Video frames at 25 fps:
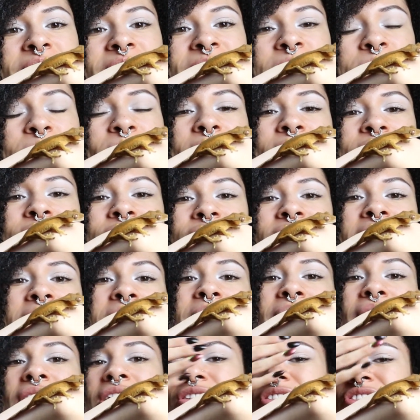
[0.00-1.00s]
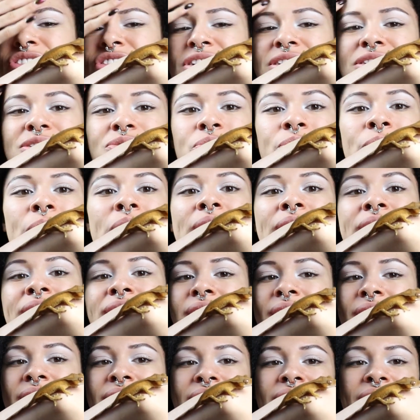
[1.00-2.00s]
was the most rambunctious
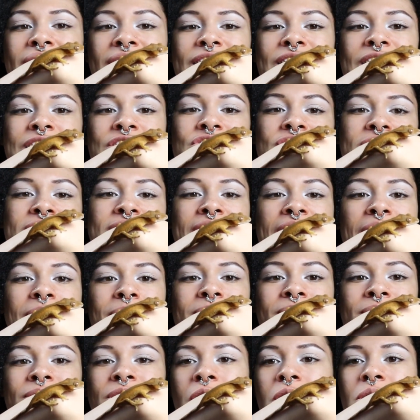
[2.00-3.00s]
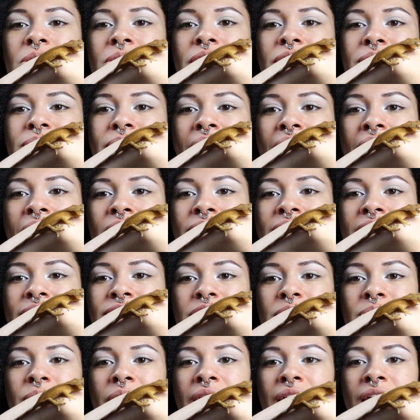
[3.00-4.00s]
one that just kept going around
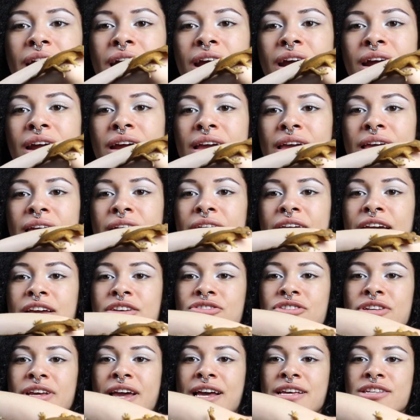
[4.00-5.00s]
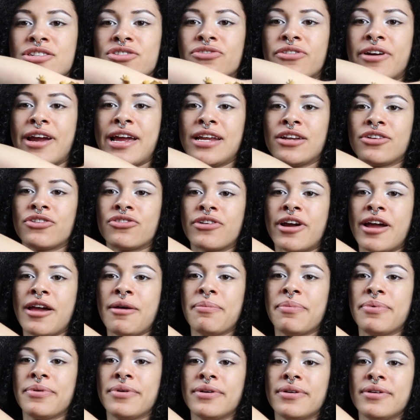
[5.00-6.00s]
everywhere. And she has great
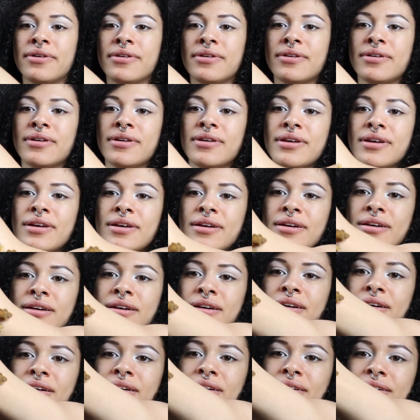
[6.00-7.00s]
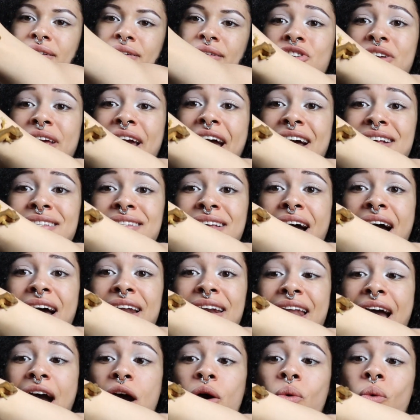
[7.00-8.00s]
grip. She has
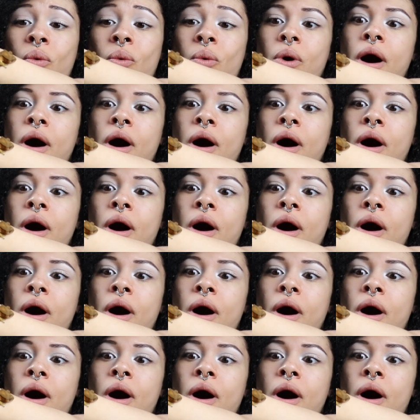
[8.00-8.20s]
gotten out